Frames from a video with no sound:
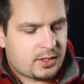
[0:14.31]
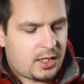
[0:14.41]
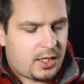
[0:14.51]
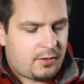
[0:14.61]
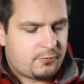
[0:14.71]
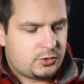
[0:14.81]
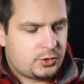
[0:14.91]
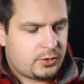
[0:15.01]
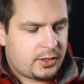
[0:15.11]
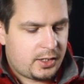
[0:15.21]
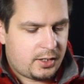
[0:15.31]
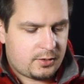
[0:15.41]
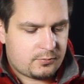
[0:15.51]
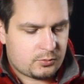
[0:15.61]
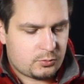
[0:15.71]
I have two
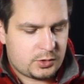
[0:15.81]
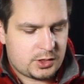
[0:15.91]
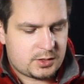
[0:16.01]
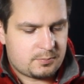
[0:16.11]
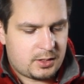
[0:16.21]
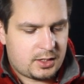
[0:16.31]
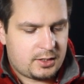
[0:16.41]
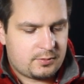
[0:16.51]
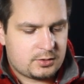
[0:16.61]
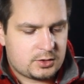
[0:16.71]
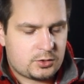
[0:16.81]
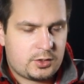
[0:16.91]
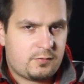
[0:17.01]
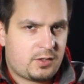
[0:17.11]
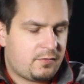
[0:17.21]
here, which is my
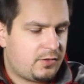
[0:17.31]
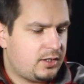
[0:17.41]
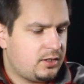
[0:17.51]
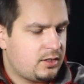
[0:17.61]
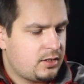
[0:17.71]
Sony 5N